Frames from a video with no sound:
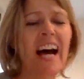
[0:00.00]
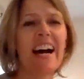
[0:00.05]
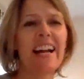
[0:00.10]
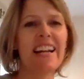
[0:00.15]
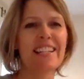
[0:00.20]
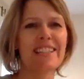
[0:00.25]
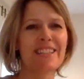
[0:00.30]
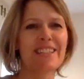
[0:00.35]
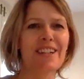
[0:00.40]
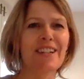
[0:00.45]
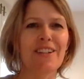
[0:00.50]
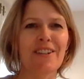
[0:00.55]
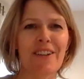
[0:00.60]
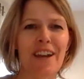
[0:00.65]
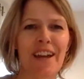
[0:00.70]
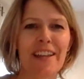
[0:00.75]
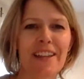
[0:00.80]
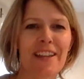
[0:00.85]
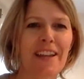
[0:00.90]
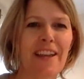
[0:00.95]
And it's going to
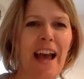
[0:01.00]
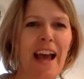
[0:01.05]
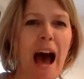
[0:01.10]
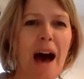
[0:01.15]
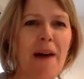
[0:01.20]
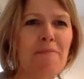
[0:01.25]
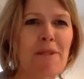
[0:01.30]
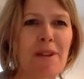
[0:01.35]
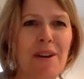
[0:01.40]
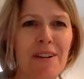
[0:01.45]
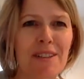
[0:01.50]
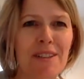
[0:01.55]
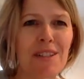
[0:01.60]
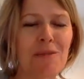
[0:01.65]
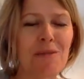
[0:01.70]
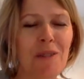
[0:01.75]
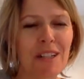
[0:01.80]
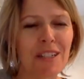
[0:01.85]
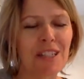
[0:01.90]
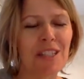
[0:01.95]
create the ambience you
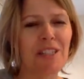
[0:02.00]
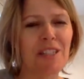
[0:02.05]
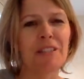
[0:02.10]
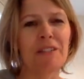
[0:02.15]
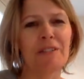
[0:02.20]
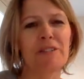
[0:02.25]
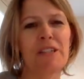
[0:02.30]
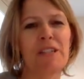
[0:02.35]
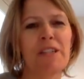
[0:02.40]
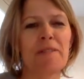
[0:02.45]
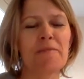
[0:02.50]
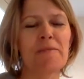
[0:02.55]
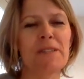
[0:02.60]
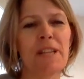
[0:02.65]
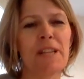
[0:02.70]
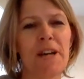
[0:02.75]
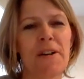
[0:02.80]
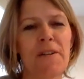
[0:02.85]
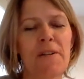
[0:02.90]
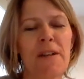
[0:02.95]
want in your room.
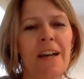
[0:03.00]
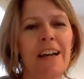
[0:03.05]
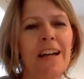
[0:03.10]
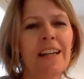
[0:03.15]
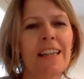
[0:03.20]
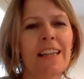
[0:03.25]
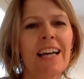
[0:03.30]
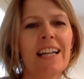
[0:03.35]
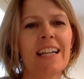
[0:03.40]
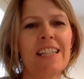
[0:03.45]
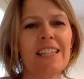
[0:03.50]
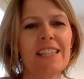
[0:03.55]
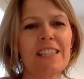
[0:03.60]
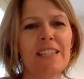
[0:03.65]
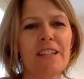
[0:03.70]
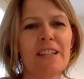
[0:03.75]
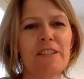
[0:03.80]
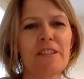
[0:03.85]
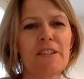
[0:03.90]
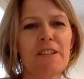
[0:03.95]
So exactly. That is
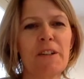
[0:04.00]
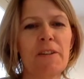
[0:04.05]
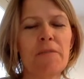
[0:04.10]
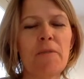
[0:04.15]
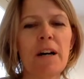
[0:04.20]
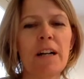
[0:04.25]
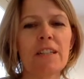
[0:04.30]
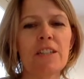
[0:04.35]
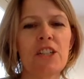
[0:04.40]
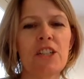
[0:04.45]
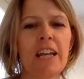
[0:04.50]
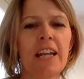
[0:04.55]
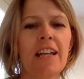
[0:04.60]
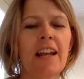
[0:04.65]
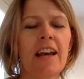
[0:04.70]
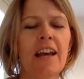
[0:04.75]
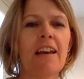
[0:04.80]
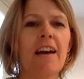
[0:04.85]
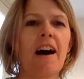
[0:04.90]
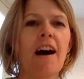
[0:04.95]
so true. Well, Jean,
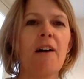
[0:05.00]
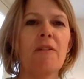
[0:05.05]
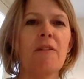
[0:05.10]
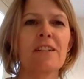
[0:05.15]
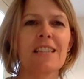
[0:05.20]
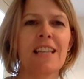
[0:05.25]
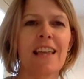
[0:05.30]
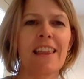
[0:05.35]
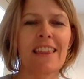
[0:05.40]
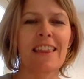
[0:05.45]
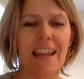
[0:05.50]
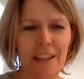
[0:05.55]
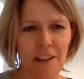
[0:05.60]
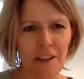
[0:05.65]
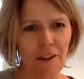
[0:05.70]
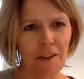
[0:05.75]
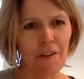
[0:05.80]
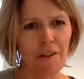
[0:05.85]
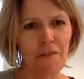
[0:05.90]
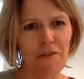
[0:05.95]
I want to say thank
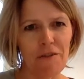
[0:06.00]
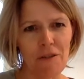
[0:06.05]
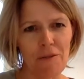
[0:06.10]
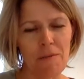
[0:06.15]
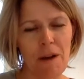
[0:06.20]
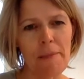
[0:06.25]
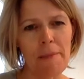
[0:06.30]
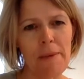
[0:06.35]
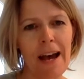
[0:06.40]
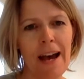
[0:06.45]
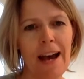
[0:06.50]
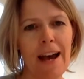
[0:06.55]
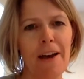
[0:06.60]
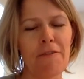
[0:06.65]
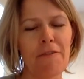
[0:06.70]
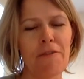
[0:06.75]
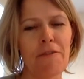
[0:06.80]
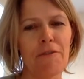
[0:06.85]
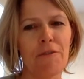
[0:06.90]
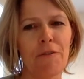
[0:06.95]
you from my behalf
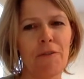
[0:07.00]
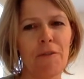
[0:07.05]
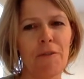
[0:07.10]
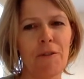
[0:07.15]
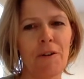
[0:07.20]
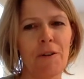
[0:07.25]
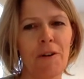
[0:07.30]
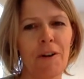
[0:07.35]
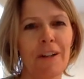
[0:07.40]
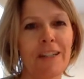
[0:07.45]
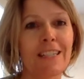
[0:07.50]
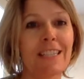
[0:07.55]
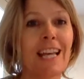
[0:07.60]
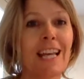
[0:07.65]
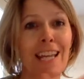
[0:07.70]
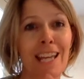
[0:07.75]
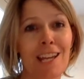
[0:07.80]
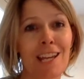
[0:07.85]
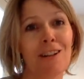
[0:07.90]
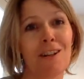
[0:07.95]
for
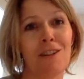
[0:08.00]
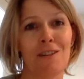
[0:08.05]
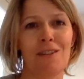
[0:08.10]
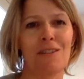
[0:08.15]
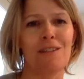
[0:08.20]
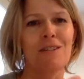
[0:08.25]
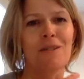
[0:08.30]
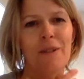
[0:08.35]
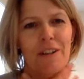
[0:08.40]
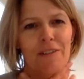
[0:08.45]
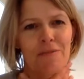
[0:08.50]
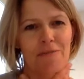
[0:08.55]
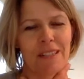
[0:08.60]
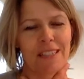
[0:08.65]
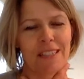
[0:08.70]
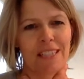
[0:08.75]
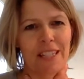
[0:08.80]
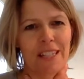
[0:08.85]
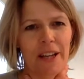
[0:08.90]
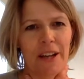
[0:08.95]
taking a look 12
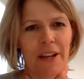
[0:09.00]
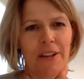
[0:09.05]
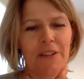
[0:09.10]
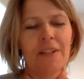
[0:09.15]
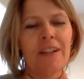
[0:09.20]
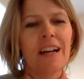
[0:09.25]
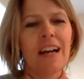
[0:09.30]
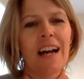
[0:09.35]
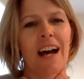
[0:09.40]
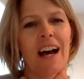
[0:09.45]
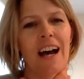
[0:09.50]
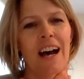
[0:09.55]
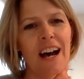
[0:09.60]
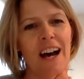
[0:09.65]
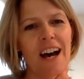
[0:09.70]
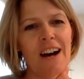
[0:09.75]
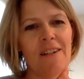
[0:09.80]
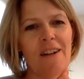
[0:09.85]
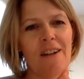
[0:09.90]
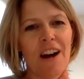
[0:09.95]
months ago.
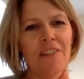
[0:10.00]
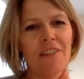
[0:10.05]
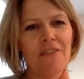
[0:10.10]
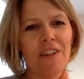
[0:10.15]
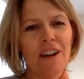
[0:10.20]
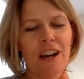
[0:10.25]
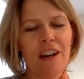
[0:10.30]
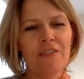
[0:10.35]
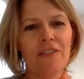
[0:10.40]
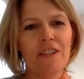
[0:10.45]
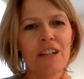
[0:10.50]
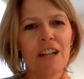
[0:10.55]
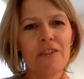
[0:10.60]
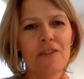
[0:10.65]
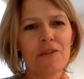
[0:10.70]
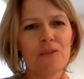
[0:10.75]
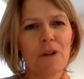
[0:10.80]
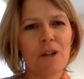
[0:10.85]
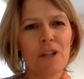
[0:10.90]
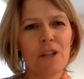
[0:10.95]
I've loved
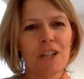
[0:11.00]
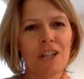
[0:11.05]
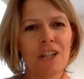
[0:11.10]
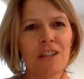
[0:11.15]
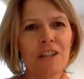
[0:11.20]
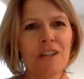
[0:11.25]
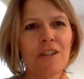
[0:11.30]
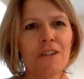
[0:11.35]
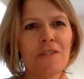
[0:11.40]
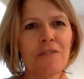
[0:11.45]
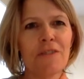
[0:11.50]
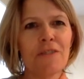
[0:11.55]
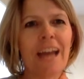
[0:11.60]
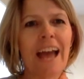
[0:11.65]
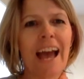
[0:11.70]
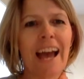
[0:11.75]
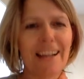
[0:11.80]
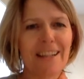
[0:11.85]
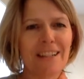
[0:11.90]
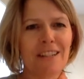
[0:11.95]
watching you
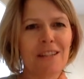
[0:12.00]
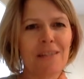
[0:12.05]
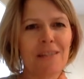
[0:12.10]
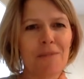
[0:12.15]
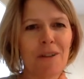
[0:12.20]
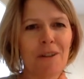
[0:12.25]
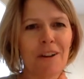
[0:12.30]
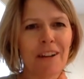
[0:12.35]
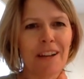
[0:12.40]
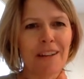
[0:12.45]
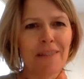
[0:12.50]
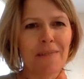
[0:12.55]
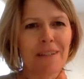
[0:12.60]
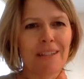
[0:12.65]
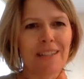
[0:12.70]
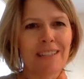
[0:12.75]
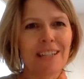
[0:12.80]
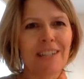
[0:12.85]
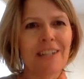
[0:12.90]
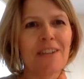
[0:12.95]
react to the product,
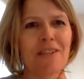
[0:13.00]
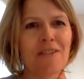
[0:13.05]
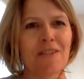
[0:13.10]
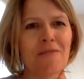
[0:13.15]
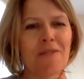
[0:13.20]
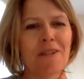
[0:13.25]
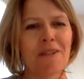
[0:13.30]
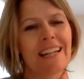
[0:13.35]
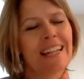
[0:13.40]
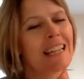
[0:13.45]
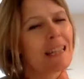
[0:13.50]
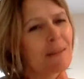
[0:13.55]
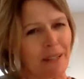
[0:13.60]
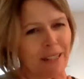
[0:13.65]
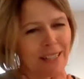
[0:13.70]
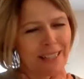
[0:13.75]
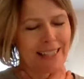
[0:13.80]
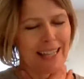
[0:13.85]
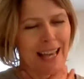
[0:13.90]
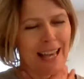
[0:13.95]
because I know you were a little bit
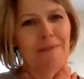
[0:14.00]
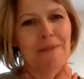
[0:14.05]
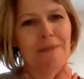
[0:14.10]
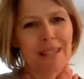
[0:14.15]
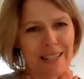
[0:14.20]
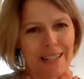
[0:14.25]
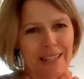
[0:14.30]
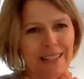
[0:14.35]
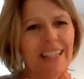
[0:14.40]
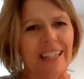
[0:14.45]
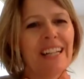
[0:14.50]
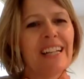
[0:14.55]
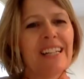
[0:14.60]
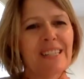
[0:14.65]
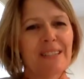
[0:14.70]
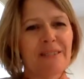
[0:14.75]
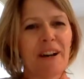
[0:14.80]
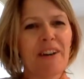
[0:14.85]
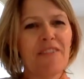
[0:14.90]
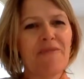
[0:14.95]
skeptical
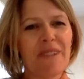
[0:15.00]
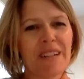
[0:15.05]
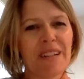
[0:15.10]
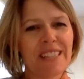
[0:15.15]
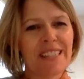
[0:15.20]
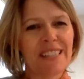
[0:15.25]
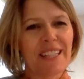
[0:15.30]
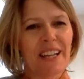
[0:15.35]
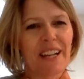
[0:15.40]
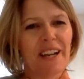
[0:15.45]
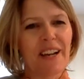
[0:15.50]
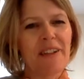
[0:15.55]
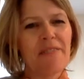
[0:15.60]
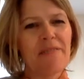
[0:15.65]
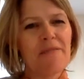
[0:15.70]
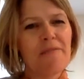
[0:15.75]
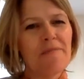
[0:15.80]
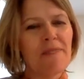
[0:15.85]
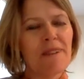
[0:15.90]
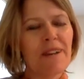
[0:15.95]
12 months ago,
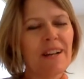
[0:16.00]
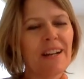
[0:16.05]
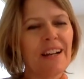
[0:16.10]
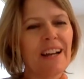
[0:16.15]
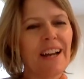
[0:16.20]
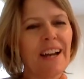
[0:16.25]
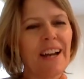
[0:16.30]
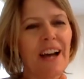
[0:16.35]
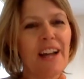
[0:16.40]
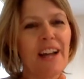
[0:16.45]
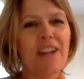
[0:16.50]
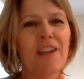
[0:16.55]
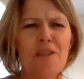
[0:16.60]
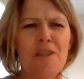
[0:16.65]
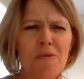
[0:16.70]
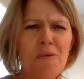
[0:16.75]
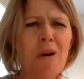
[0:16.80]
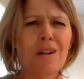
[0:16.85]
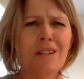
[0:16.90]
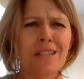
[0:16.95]
but I know you
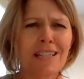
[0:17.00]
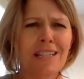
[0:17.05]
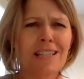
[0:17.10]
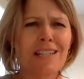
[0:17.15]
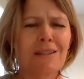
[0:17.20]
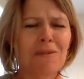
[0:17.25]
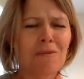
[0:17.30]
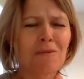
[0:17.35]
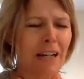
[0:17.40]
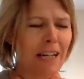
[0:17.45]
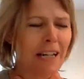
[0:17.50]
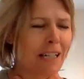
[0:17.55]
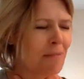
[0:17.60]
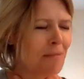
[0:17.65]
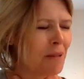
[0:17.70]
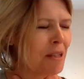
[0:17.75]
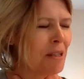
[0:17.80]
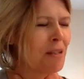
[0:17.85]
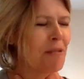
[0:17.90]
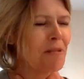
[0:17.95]
wanted it to work,
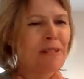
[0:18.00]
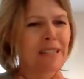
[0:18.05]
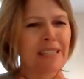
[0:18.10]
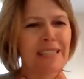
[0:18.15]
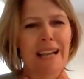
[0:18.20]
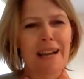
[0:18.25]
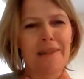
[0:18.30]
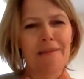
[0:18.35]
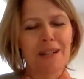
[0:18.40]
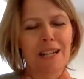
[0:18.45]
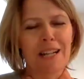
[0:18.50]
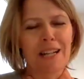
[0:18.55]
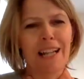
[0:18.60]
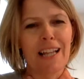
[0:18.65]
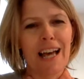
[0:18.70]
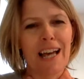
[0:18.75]
but you were skeptical.